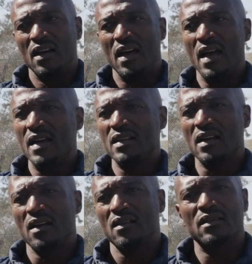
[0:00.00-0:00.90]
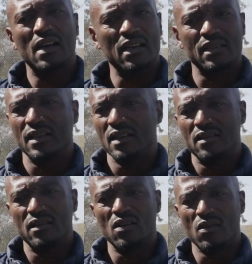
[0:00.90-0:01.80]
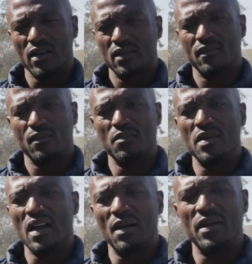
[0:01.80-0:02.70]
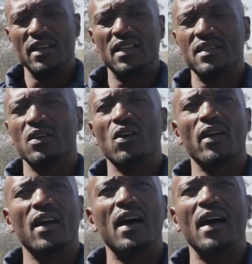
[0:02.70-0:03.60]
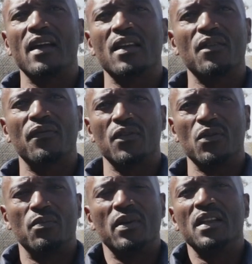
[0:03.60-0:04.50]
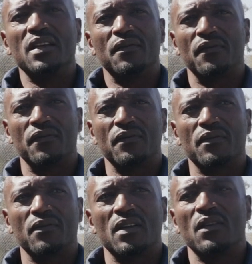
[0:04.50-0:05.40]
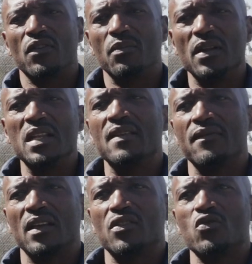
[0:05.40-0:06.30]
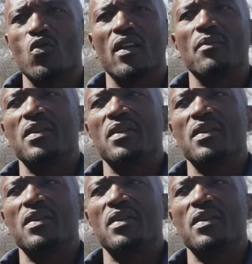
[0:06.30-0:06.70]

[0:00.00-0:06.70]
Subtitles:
And like I said, you know what? Me, I'm an easygoing guy. If you believe that you want to